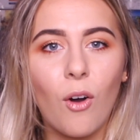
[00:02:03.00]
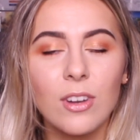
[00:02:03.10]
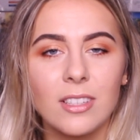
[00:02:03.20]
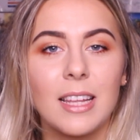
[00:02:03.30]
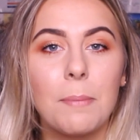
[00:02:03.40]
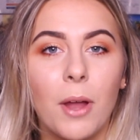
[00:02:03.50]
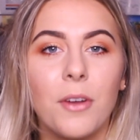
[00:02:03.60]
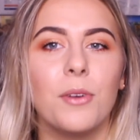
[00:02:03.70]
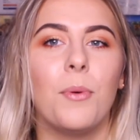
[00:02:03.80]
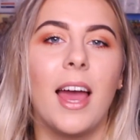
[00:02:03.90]
honestly
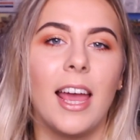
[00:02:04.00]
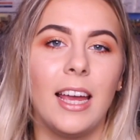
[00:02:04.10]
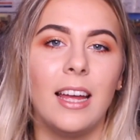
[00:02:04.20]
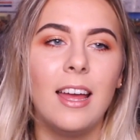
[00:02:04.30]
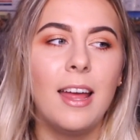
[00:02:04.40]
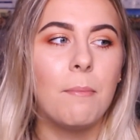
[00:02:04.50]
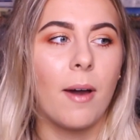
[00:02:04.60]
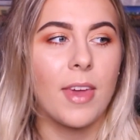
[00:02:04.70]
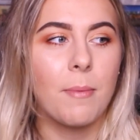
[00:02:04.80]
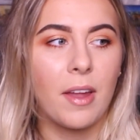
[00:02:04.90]
blown away
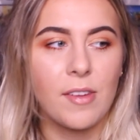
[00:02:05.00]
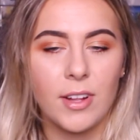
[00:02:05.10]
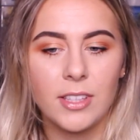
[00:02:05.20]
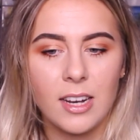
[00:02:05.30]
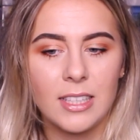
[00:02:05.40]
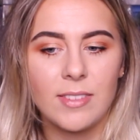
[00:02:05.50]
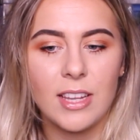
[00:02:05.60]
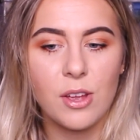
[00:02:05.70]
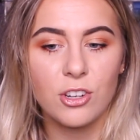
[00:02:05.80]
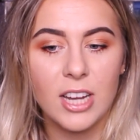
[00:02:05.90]
by the amount of alternatives
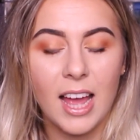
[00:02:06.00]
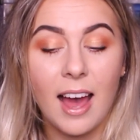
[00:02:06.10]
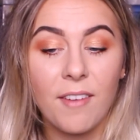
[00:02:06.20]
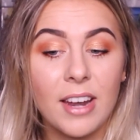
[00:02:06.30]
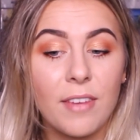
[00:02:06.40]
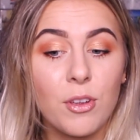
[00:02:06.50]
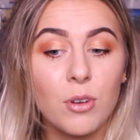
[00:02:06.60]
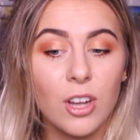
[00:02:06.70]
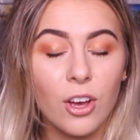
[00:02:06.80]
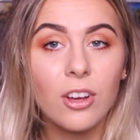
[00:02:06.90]
they do actually have. And if you
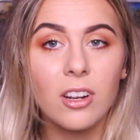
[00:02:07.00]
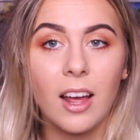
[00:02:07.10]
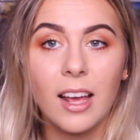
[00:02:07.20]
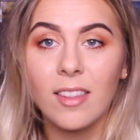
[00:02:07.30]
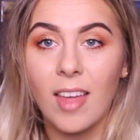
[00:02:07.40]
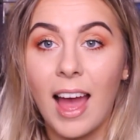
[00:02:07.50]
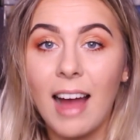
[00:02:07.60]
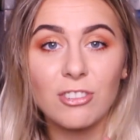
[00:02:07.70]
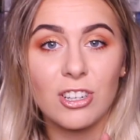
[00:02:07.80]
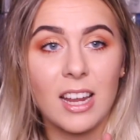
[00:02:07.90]
look, like, they
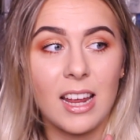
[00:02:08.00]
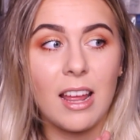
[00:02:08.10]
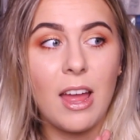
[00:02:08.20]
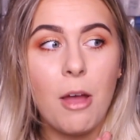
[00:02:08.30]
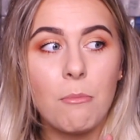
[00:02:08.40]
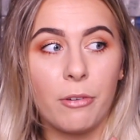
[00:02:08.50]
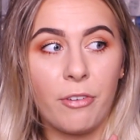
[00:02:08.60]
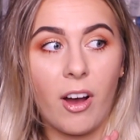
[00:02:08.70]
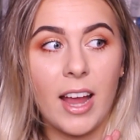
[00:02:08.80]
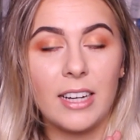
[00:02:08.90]
actually
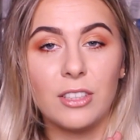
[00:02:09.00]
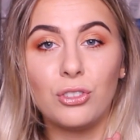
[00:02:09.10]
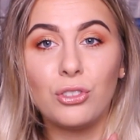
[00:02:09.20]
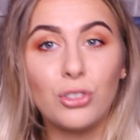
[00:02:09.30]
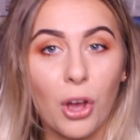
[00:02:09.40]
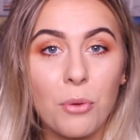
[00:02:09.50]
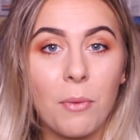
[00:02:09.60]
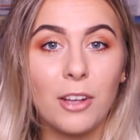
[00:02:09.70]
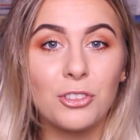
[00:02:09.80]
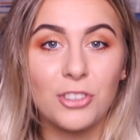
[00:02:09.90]
provide so
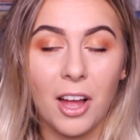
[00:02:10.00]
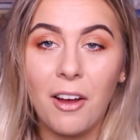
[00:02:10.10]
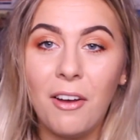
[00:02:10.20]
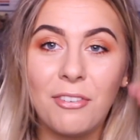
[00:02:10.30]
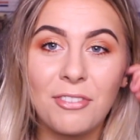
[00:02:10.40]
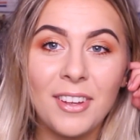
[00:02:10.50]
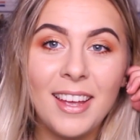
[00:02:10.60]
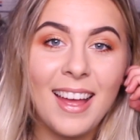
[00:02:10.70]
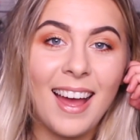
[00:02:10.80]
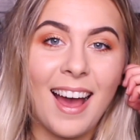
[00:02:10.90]
much stuff.
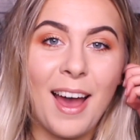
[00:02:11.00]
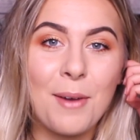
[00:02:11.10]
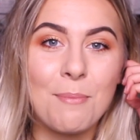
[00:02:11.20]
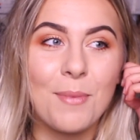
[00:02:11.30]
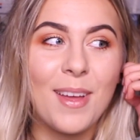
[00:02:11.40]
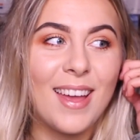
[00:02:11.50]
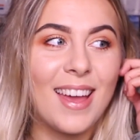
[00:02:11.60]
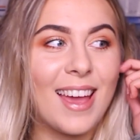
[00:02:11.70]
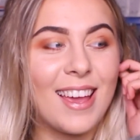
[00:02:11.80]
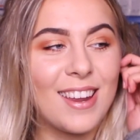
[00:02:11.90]

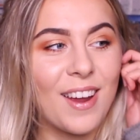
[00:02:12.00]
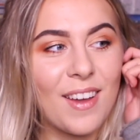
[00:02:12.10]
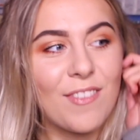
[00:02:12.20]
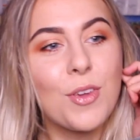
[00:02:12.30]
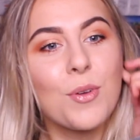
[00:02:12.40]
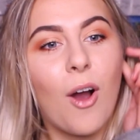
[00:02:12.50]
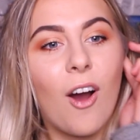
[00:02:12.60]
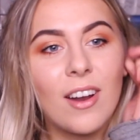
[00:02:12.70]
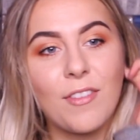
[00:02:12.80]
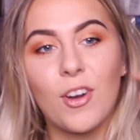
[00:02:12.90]
You know, if you
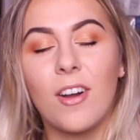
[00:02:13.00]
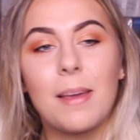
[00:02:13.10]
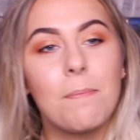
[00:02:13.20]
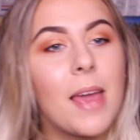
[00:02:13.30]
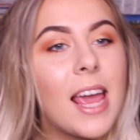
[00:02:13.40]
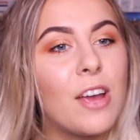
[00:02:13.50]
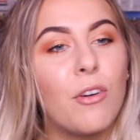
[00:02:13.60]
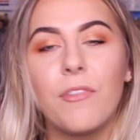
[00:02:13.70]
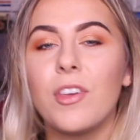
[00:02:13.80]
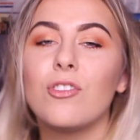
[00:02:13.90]
can't eat meat,
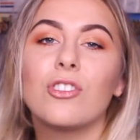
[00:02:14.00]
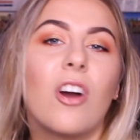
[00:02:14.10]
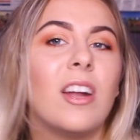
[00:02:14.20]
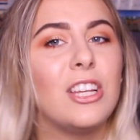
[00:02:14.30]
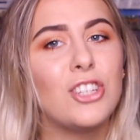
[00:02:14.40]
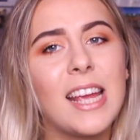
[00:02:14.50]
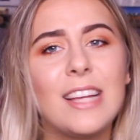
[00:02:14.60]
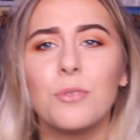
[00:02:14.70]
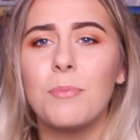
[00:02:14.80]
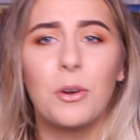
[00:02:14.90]
or if you just can't eat
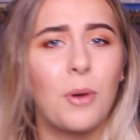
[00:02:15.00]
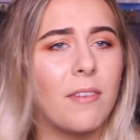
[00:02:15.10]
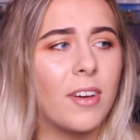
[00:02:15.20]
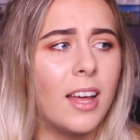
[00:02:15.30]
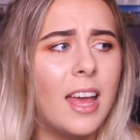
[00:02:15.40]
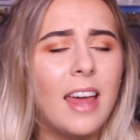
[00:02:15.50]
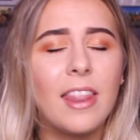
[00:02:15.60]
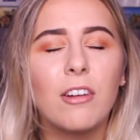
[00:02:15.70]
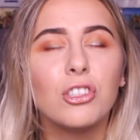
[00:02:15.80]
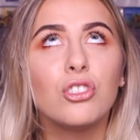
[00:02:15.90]
cheese or milk, whatever,
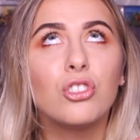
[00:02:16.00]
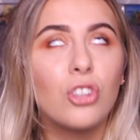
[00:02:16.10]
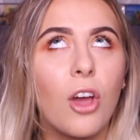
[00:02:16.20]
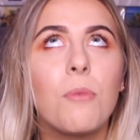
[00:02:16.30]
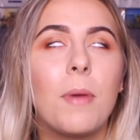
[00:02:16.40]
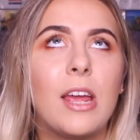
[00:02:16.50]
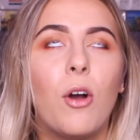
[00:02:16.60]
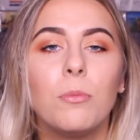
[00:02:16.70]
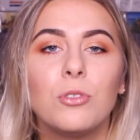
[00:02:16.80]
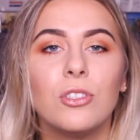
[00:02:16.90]
there are so many
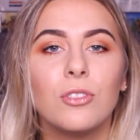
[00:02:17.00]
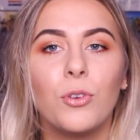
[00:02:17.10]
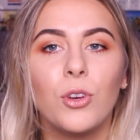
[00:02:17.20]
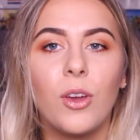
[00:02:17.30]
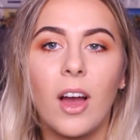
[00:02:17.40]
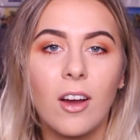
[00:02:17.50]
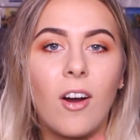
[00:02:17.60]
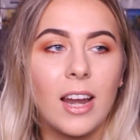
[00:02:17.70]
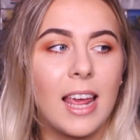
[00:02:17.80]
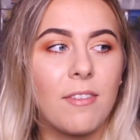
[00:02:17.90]
options for you. I
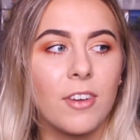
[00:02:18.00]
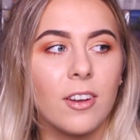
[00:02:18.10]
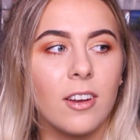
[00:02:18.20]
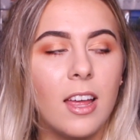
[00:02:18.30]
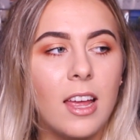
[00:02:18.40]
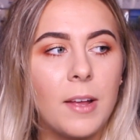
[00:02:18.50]
can't even,